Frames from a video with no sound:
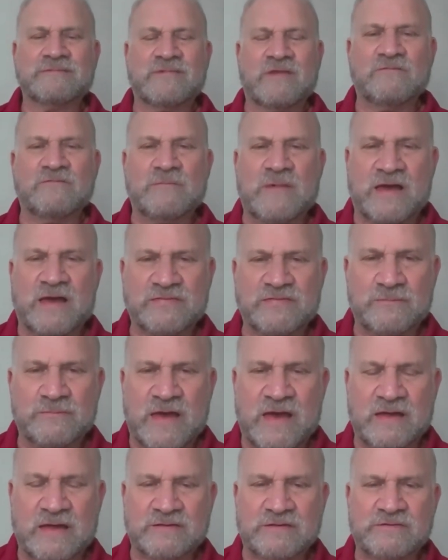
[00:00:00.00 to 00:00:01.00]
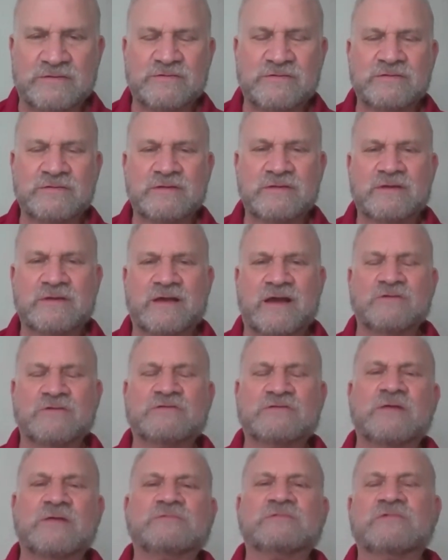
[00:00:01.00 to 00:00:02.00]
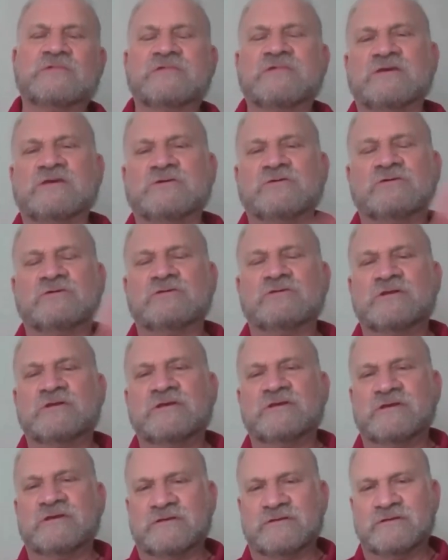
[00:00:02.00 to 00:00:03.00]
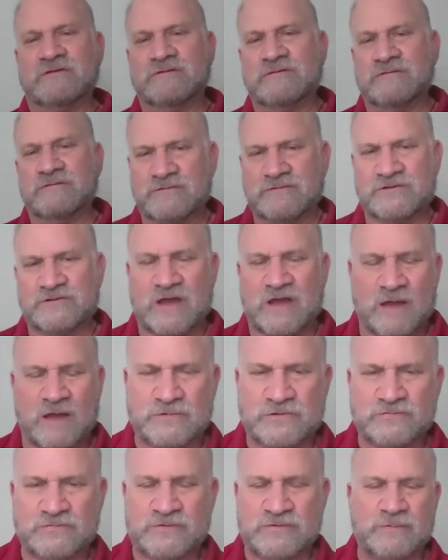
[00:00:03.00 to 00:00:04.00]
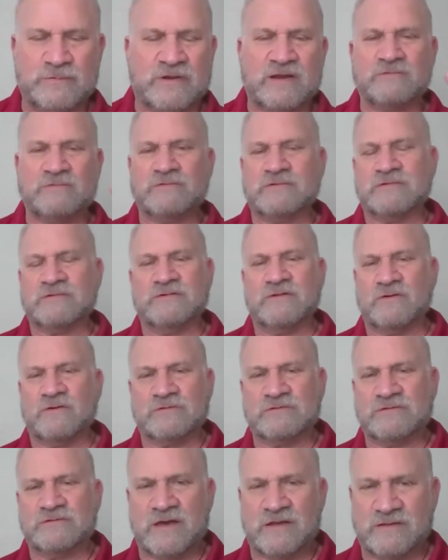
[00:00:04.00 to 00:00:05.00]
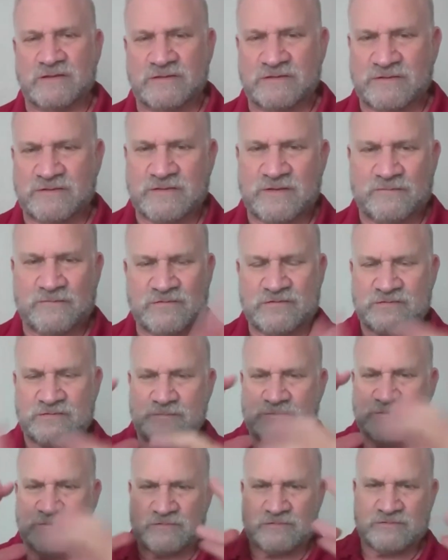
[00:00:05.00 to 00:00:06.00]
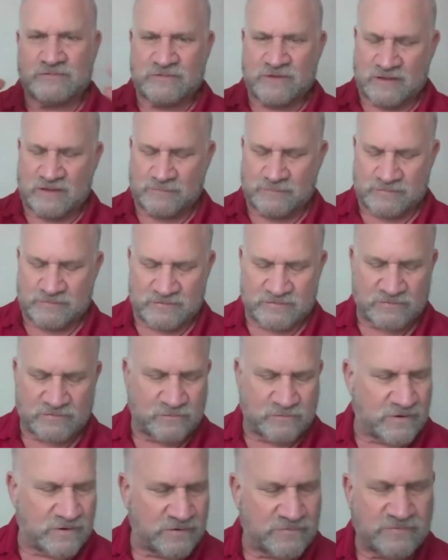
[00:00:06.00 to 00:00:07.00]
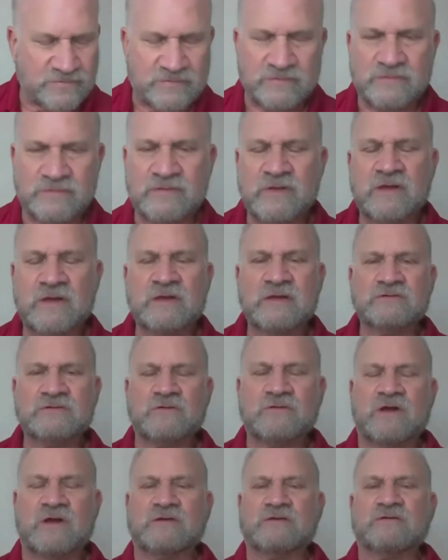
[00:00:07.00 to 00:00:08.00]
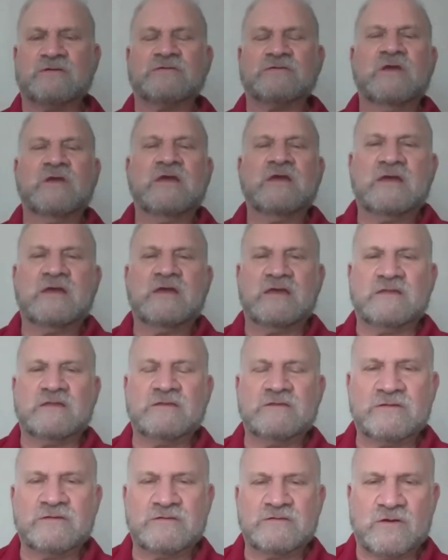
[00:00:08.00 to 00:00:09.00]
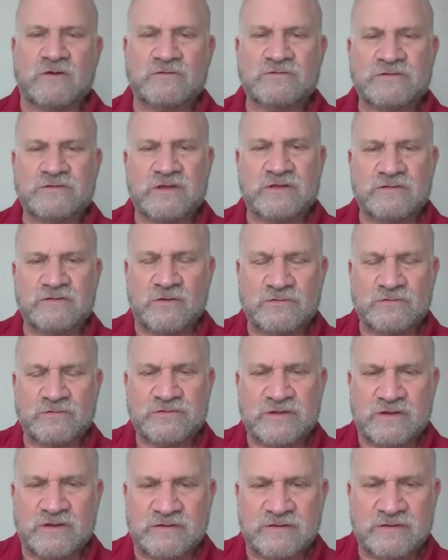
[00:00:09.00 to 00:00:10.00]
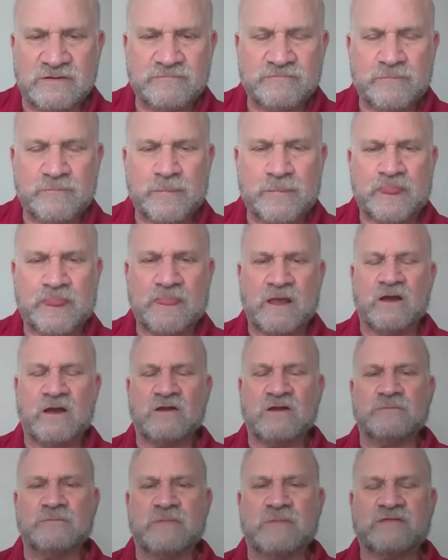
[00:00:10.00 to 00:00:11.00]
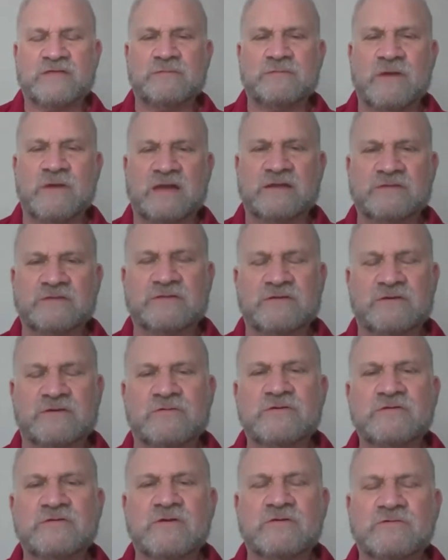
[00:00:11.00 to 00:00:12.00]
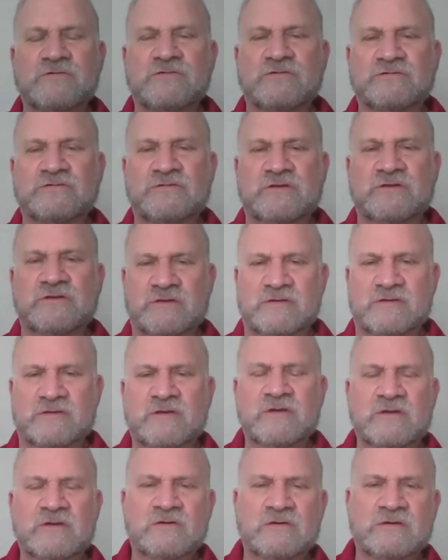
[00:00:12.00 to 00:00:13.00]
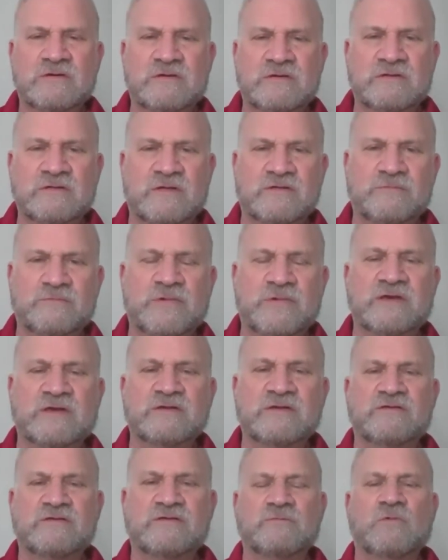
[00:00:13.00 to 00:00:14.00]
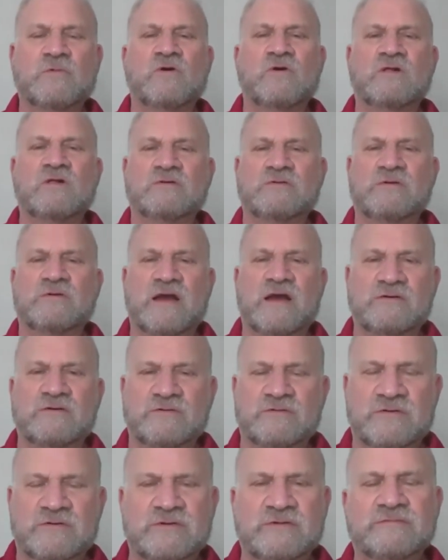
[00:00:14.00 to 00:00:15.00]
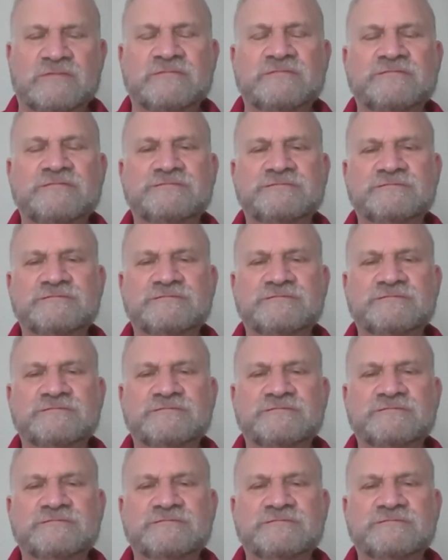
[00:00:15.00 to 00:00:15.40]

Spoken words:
of mathematics, I was tempted to say Euclidean geometry, but I don't really know what that is, except for some shapes and squares and triangles. In Dzogchen, higher mathematics, there is no such thing as big and small or outer in.